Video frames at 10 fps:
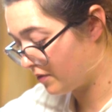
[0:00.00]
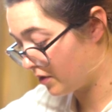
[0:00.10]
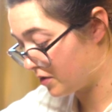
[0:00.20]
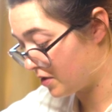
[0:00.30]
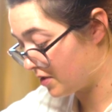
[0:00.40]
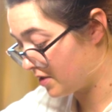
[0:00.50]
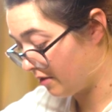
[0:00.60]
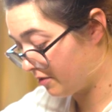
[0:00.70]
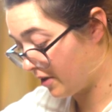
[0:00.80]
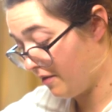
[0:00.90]
versus
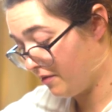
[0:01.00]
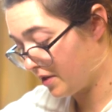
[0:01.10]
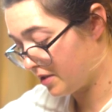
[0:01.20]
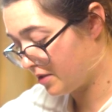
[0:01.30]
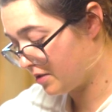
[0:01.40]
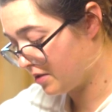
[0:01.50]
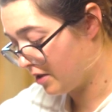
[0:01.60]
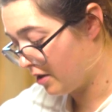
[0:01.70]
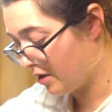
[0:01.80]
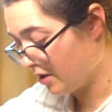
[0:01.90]
self-confidence.
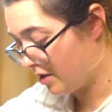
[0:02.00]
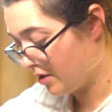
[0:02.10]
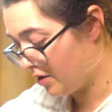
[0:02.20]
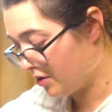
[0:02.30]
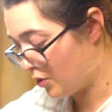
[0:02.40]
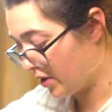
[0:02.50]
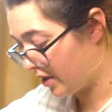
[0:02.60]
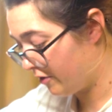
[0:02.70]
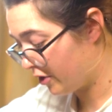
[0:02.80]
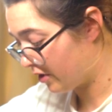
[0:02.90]
You are
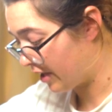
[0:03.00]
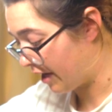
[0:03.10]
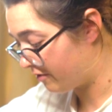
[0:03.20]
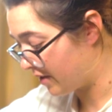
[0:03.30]
living your life,